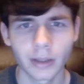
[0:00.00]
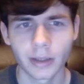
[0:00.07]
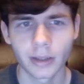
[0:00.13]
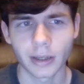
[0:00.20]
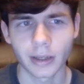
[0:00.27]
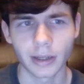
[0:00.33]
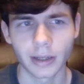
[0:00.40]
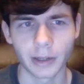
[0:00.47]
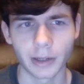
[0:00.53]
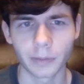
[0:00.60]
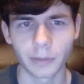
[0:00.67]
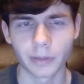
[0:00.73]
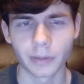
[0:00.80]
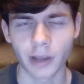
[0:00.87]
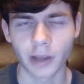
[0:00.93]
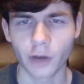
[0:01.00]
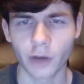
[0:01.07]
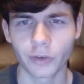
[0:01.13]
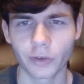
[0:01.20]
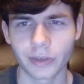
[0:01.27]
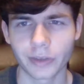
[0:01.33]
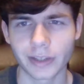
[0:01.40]

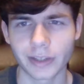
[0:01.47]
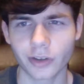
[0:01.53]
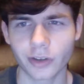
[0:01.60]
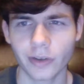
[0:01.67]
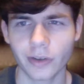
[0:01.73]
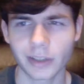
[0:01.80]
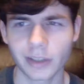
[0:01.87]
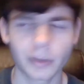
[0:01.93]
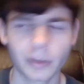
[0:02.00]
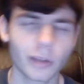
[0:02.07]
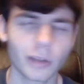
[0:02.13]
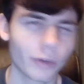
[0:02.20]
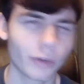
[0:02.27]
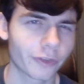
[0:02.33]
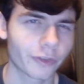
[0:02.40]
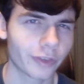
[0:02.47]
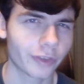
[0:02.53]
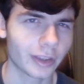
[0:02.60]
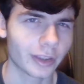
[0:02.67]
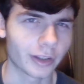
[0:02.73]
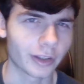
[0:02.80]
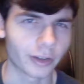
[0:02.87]
However, these Turns seemed a little more
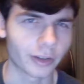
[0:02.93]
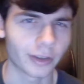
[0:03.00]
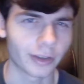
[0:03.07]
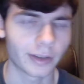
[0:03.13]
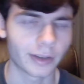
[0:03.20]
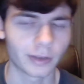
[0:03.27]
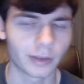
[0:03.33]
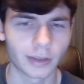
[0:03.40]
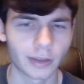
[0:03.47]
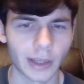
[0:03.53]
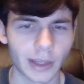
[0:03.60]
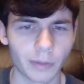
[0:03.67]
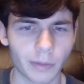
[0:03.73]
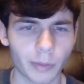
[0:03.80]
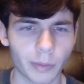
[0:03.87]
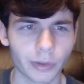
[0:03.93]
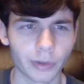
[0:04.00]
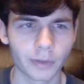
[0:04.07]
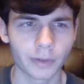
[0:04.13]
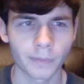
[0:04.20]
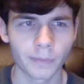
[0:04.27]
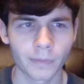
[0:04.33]
friendlier than they remember.
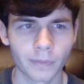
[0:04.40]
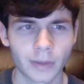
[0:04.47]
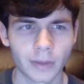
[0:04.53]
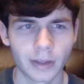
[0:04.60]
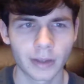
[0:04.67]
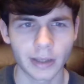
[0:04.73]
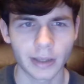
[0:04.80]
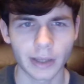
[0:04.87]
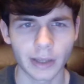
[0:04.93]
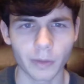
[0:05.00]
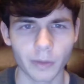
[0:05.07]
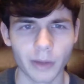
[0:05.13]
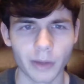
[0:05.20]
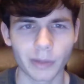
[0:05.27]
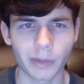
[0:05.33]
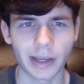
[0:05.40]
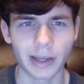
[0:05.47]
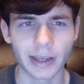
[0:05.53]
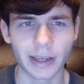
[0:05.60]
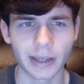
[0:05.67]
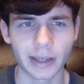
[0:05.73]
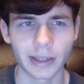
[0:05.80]
They were met
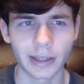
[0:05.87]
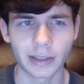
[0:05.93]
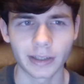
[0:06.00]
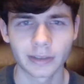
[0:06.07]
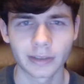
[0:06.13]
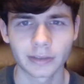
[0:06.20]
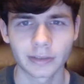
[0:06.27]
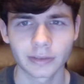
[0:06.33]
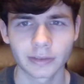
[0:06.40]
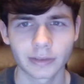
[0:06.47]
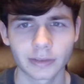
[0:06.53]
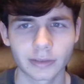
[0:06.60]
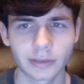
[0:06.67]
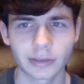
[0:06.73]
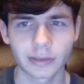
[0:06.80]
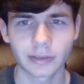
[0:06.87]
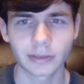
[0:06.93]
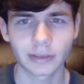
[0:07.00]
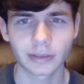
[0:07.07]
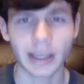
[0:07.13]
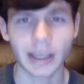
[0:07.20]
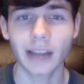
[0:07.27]
by
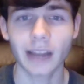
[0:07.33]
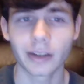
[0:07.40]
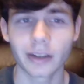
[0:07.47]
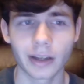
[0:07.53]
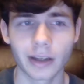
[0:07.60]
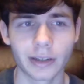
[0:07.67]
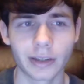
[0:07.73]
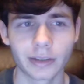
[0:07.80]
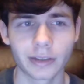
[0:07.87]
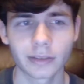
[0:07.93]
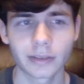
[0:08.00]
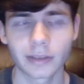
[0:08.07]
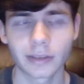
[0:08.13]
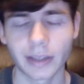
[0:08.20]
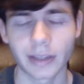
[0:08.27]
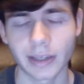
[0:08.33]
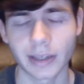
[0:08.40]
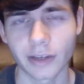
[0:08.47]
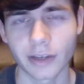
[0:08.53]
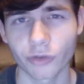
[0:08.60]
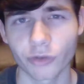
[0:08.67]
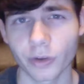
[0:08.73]
Alanon,
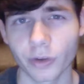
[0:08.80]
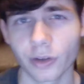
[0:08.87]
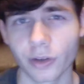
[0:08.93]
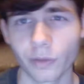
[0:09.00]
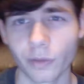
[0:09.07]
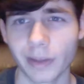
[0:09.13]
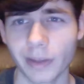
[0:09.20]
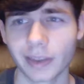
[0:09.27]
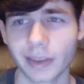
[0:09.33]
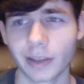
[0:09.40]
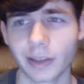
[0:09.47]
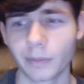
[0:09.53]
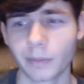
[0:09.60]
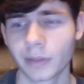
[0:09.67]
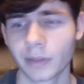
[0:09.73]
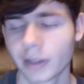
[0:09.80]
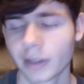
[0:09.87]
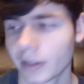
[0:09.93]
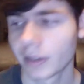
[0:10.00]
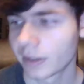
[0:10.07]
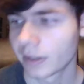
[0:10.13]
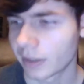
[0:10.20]
the druid who met them,
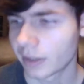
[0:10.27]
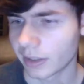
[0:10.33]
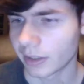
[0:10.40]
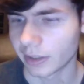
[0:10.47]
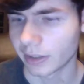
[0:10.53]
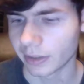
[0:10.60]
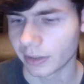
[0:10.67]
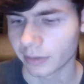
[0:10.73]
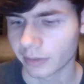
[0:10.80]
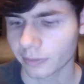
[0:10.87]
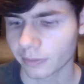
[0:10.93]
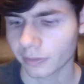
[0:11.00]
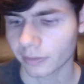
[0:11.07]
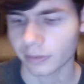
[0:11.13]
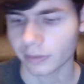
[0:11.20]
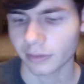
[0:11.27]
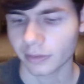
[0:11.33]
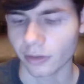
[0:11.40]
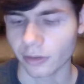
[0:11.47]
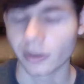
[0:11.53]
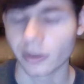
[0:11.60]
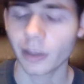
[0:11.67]

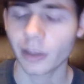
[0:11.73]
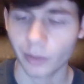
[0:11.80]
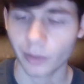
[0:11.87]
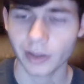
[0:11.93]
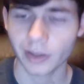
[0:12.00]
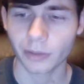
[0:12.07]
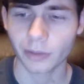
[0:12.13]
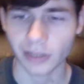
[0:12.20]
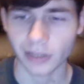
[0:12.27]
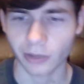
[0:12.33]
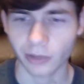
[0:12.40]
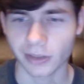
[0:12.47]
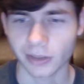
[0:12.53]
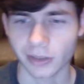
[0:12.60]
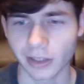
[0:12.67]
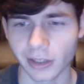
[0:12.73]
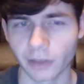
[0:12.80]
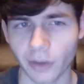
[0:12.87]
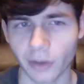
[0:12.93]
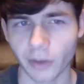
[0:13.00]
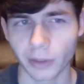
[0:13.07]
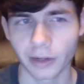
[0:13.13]
who teleported them to Southwest City in the
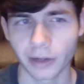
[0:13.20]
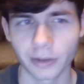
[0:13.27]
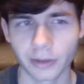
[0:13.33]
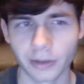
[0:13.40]
Feywild,